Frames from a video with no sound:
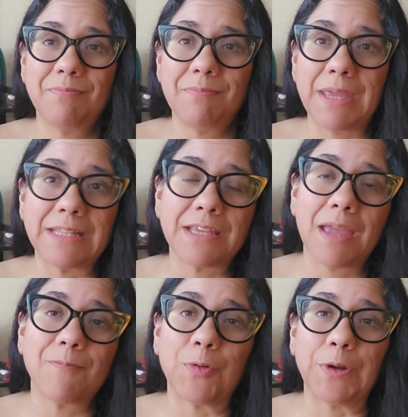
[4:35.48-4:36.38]
make
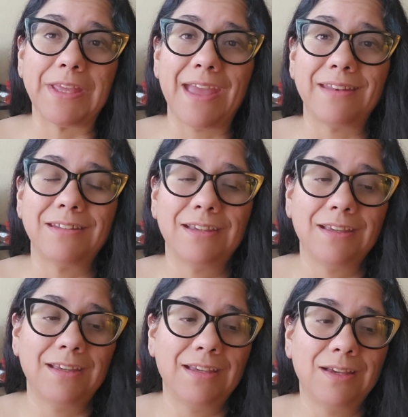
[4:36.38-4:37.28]
time for it again,
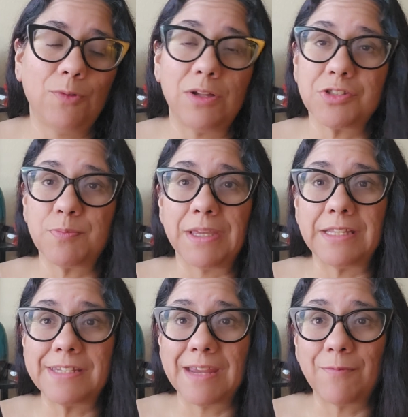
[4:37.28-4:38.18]
while also
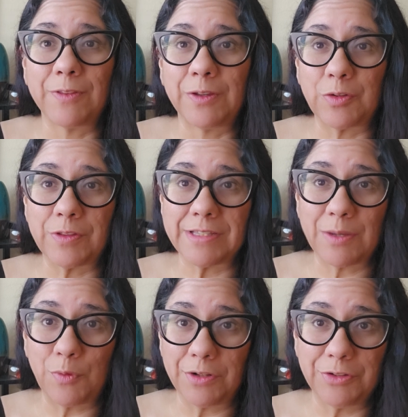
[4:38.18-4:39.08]
making time for the other things I
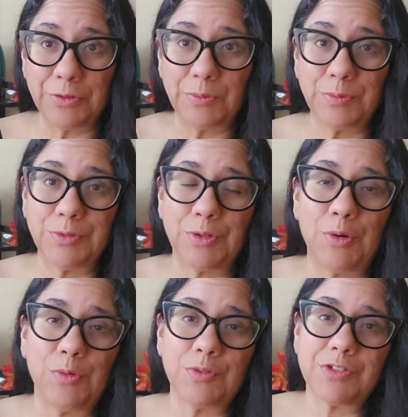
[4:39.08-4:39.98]
want to do.
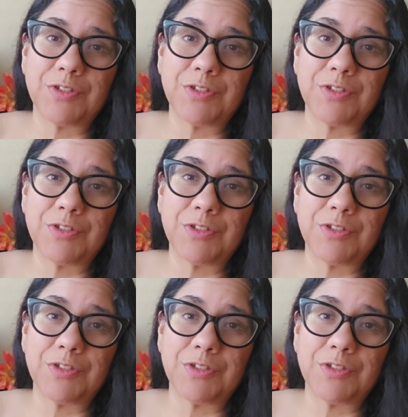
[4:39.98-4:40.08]
So